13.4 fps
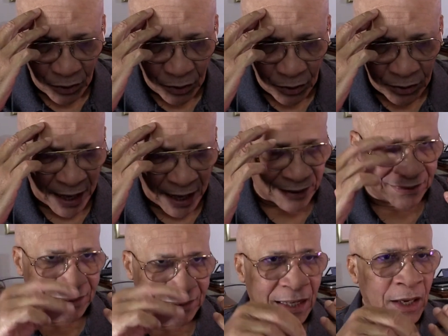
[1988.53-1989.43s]

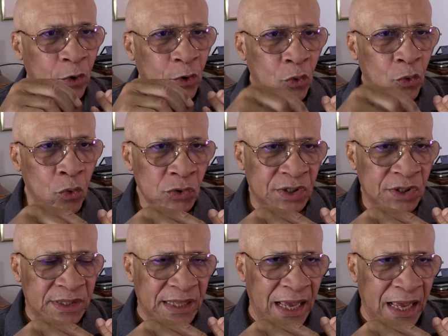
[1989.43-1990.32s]
Yes. Whose
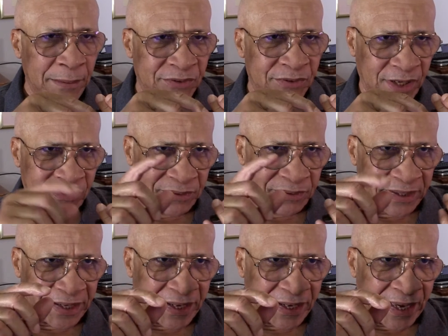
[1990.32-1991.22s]
name starts with the
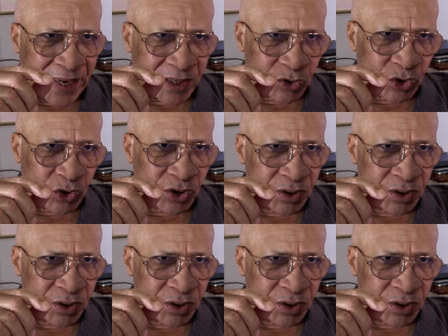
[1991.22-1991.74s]
letter H?